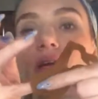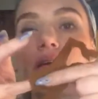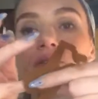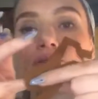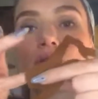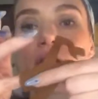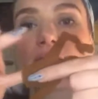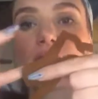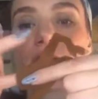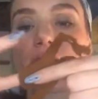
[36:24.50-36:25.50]
so that I
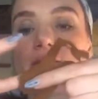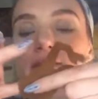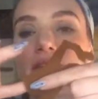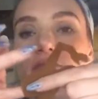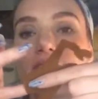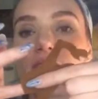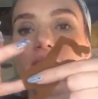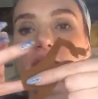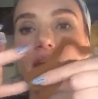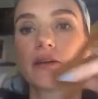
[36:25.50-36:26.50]
can get stuffing
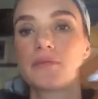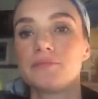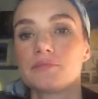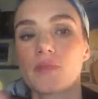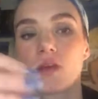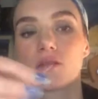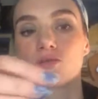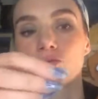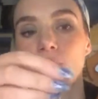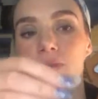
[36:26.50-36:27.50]
in there.
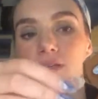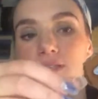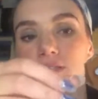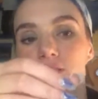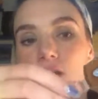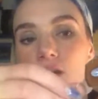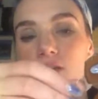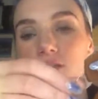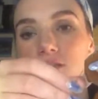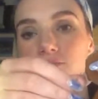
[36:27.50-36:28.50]
So I'm gonna
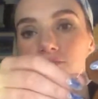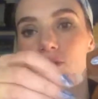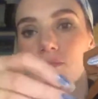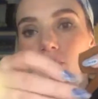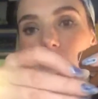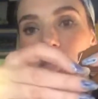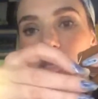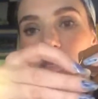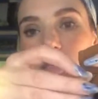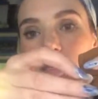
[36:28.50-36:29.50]
start from
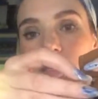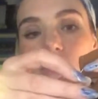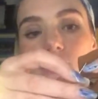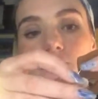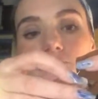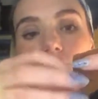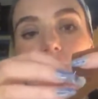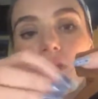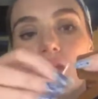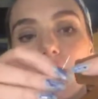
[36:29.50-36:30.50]
like here,
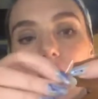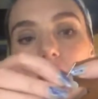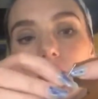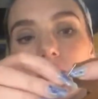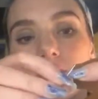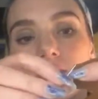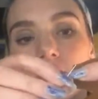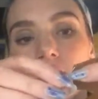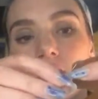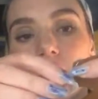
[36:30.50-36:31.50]
and I'm gonna
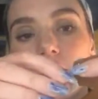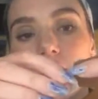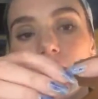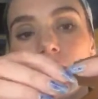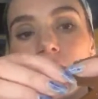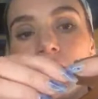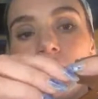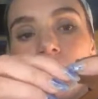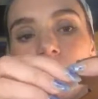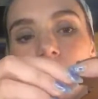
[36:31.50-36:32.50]
start like
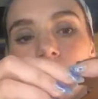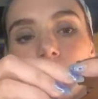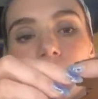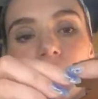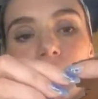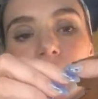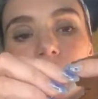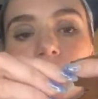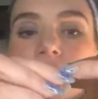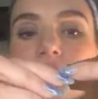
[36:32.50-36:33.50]
3
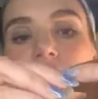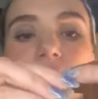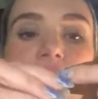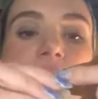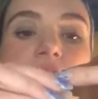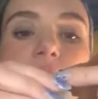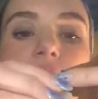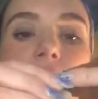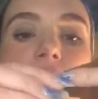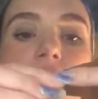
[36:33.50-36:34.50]
millimeters to 5
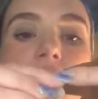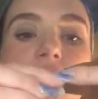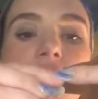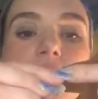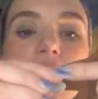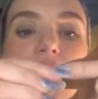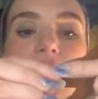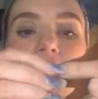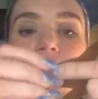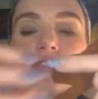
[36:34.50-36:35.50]
millimeters from the
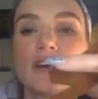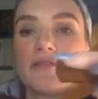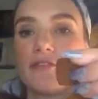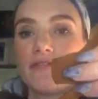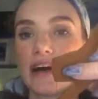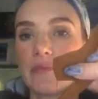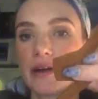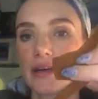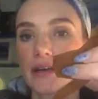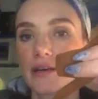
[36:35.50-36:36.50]
edge of the
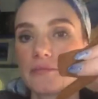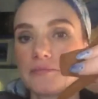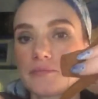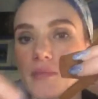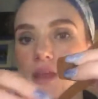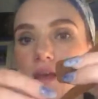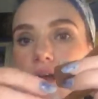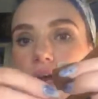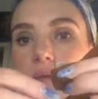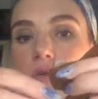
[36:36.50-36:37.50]
fabric,
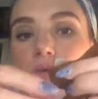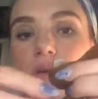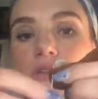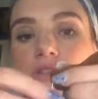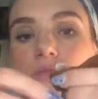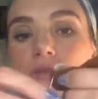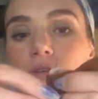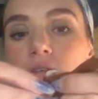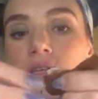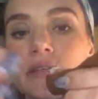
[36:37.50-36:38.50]
and I'm going to put the
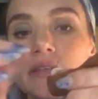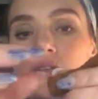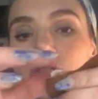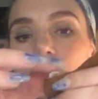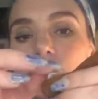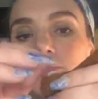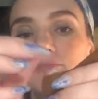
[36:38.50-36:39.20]
needle through,